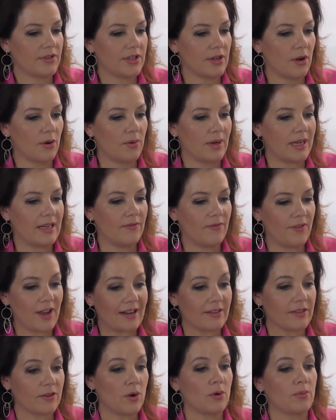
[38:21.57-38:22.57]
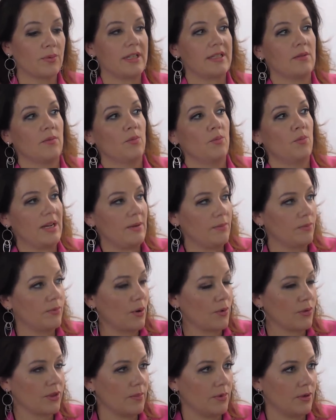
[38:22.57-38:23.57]
So, in fact, the whole reason we
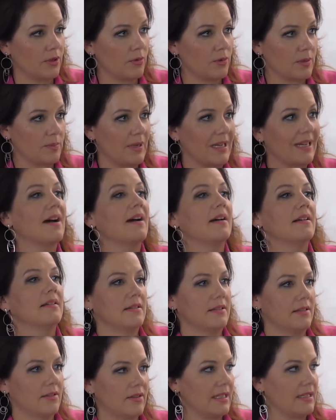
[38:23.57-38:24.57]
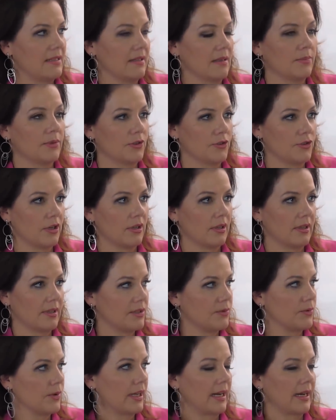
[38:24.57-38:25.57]
wrote the book was because these liberal
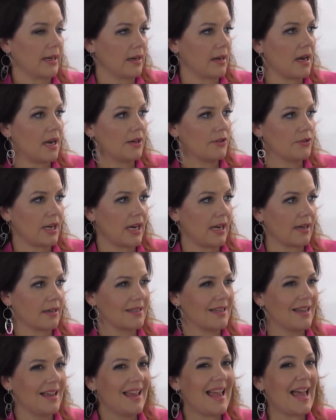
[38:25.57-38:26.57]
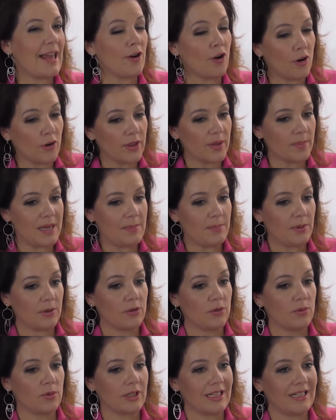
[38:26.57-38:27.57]
journalists were getting contracts, and all the people
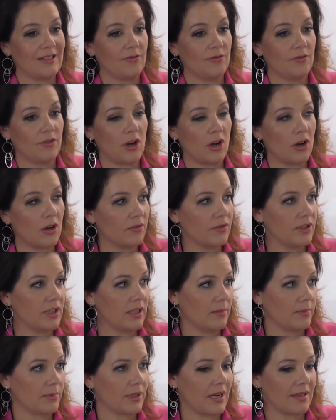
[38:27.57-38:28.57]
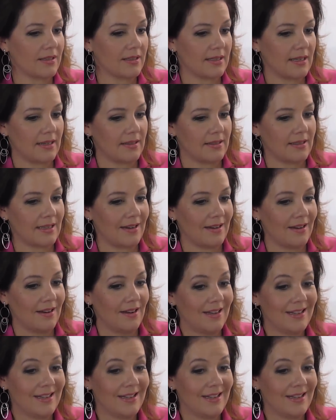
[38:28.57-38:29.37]
who were involved in the process said,